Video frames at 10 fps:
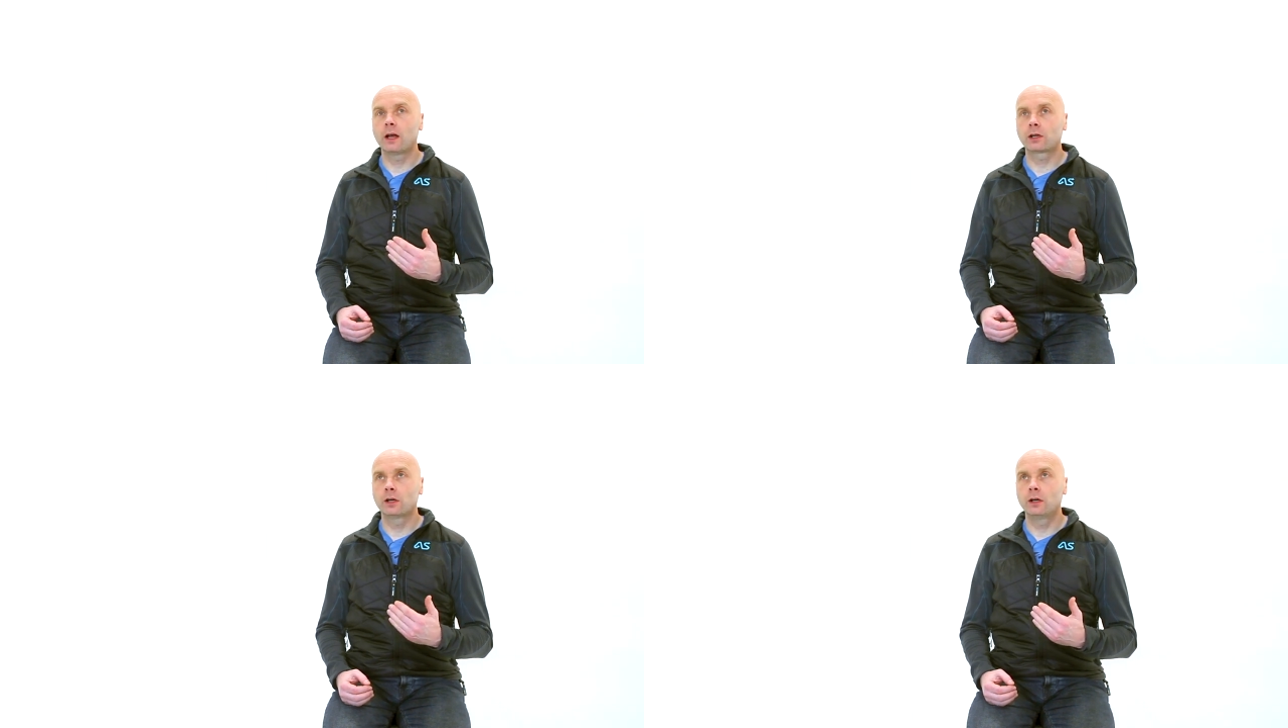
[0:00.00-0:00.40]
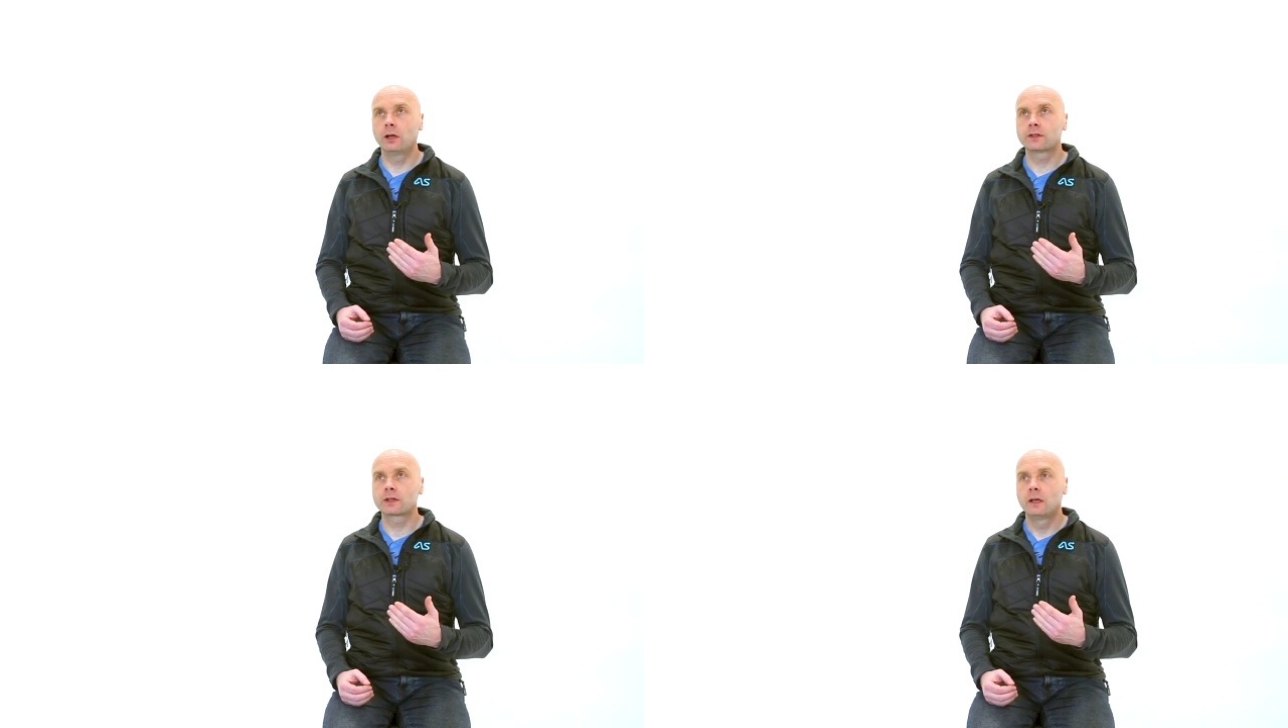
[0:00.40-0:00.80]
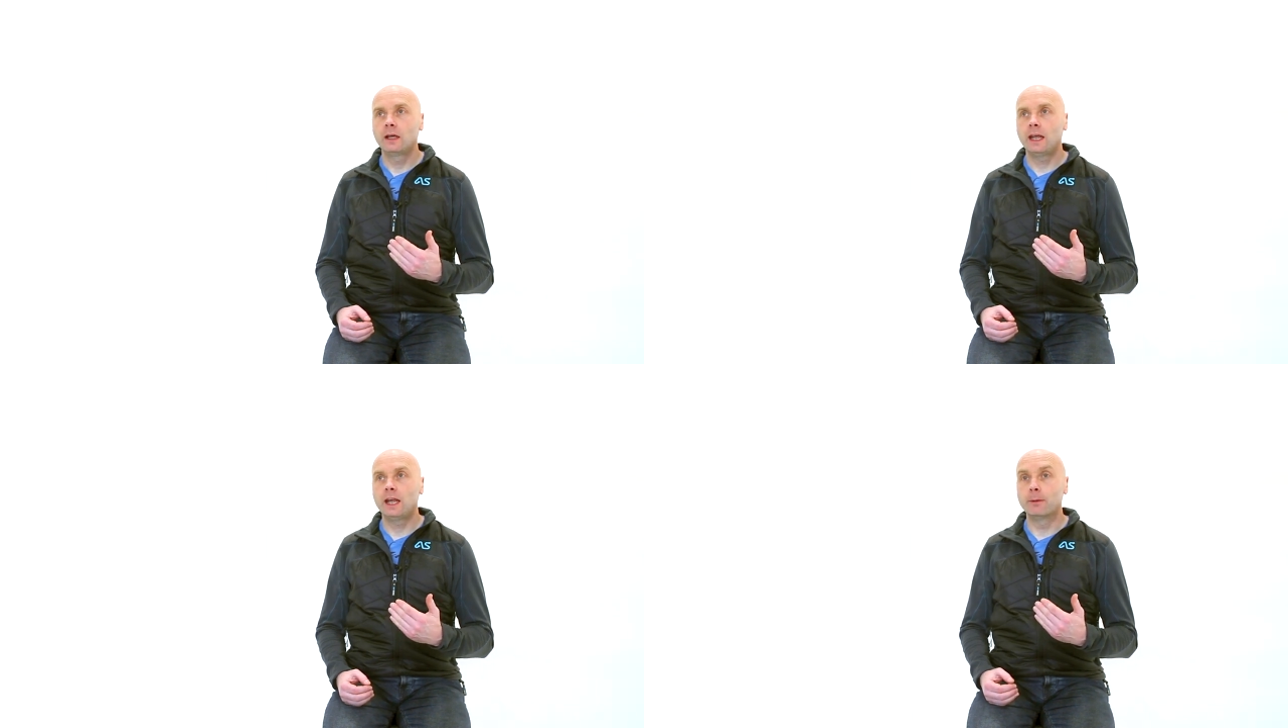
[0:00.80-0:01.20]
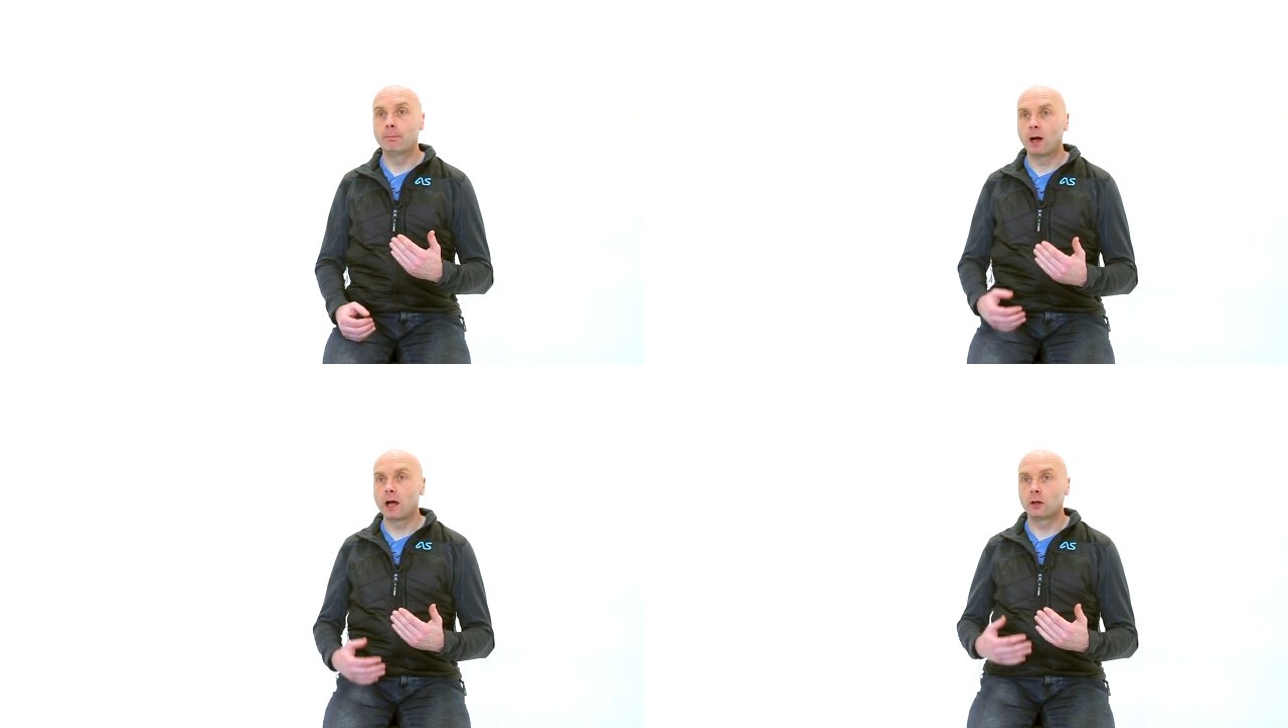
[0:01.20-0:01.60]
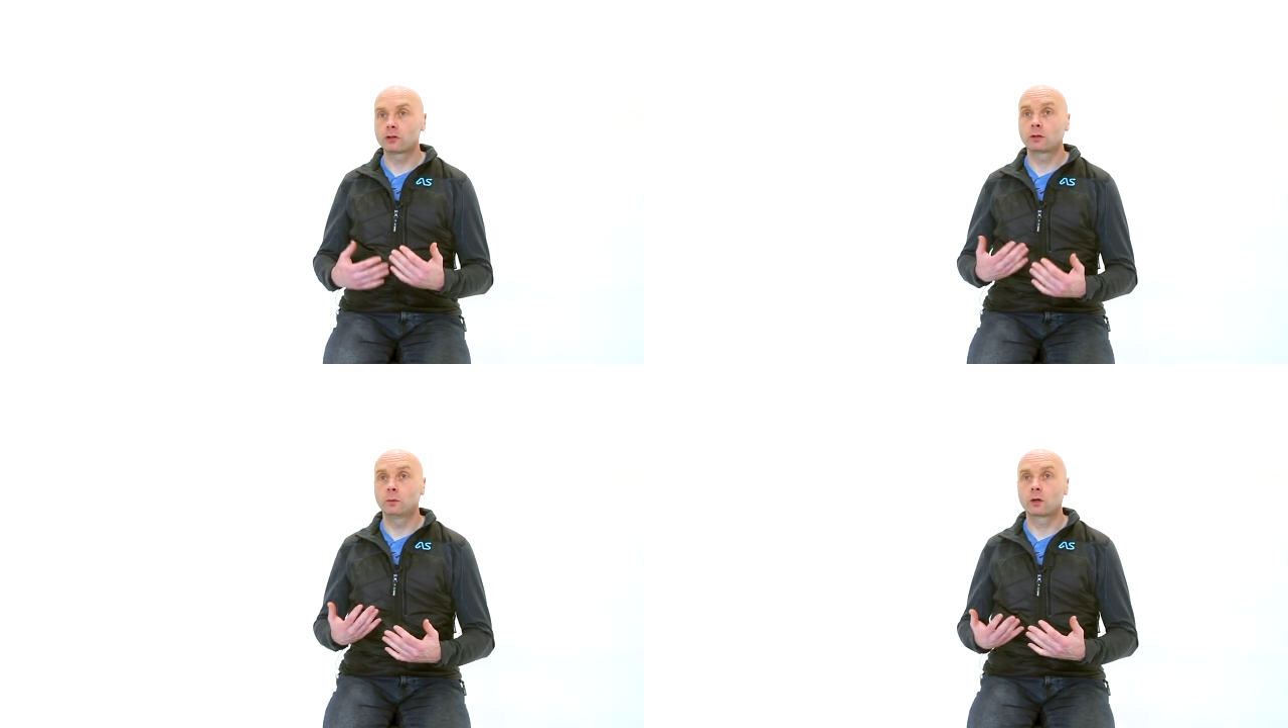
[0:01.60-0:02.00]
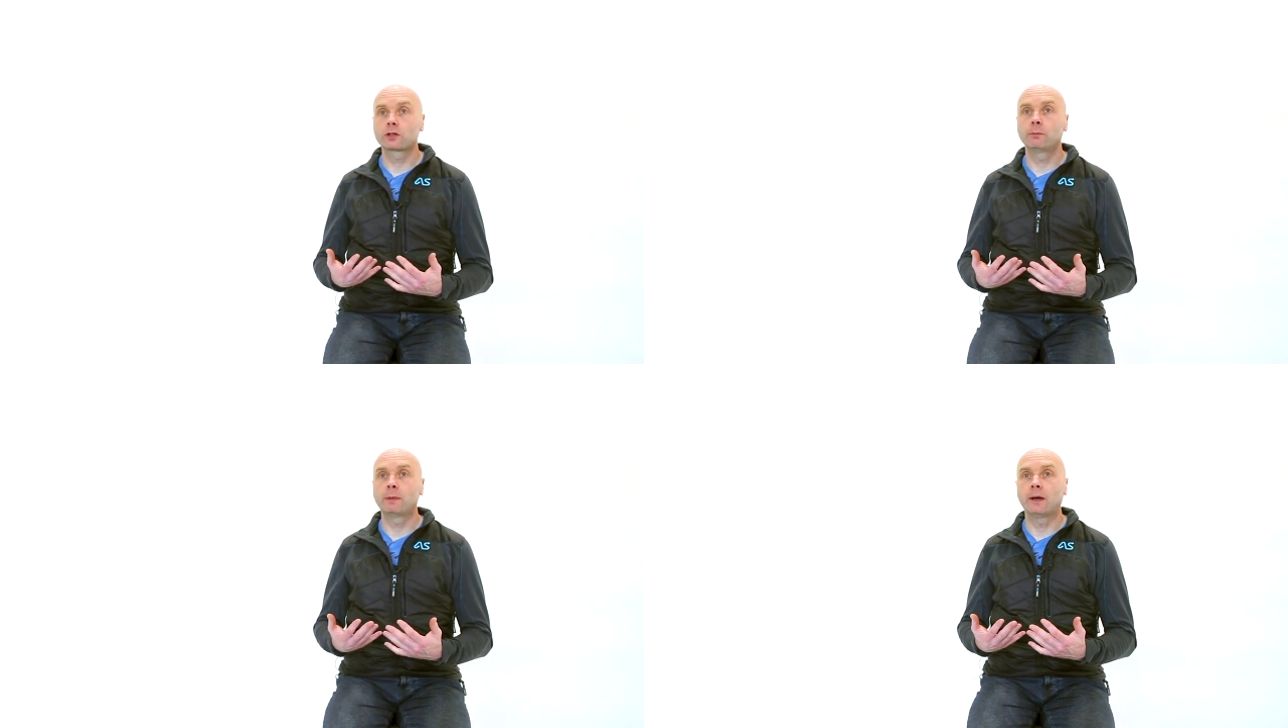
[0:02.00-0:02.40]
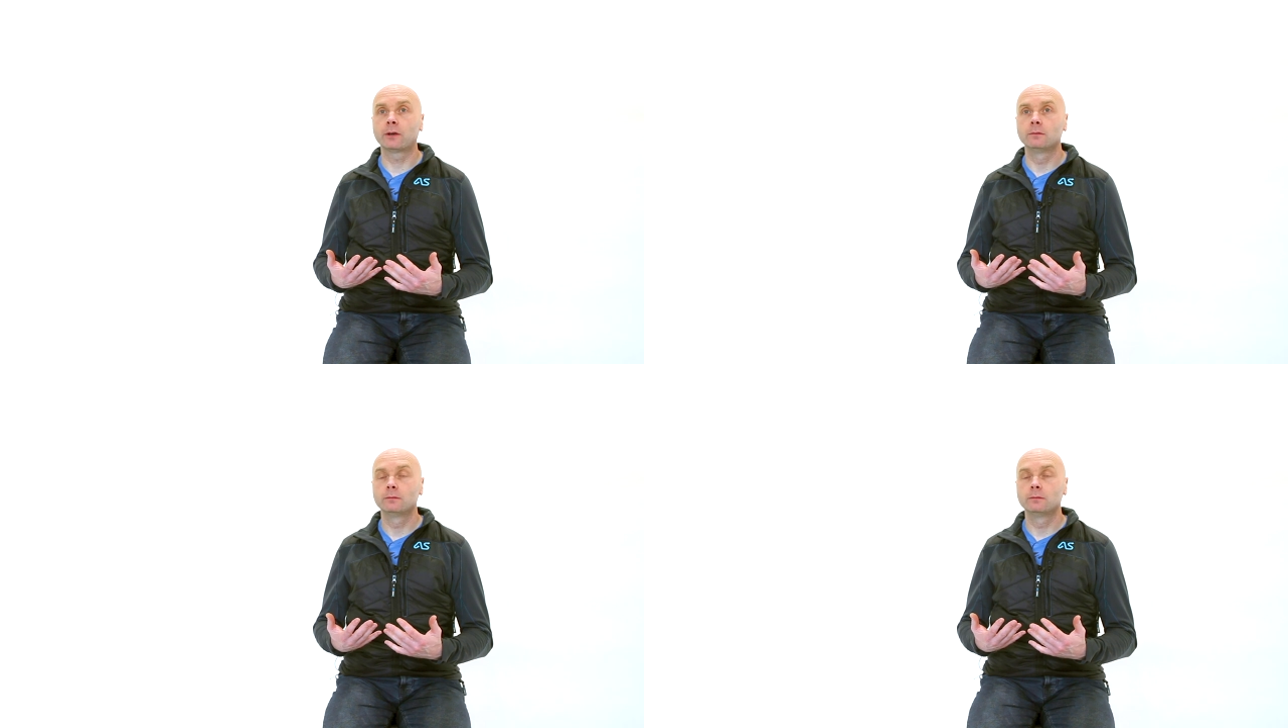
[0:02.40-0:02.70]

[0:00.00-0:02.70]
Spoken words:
occurs in a biological washing powder.